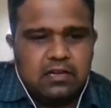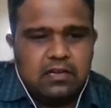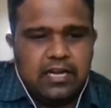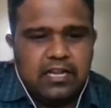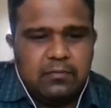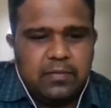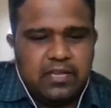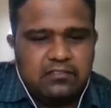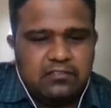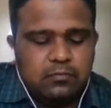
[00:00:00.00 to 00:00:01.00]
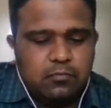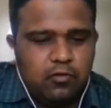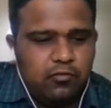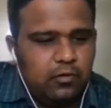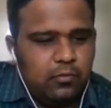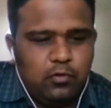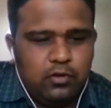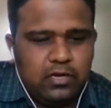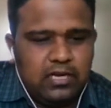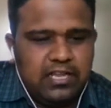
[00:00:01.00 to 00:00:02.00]
and are based on
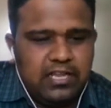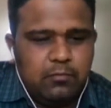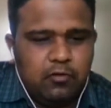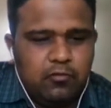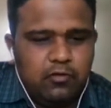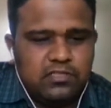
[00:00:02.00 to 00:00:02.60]
motility and morphology,